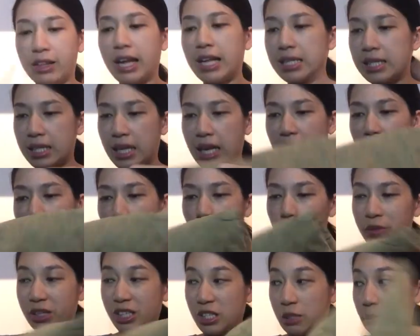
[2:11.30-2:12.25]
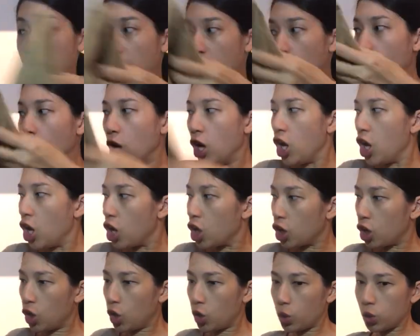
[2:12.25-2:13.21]
that's I hope the smell
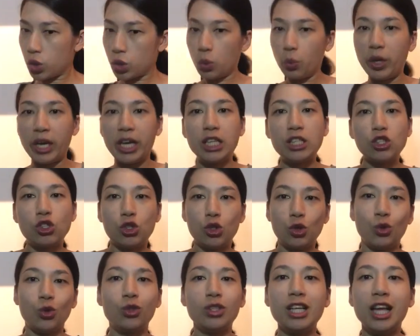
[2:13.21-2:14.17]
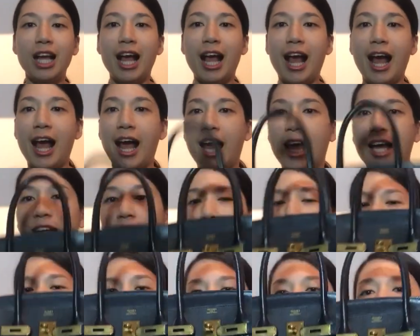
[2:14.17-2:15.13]
goes away soon. And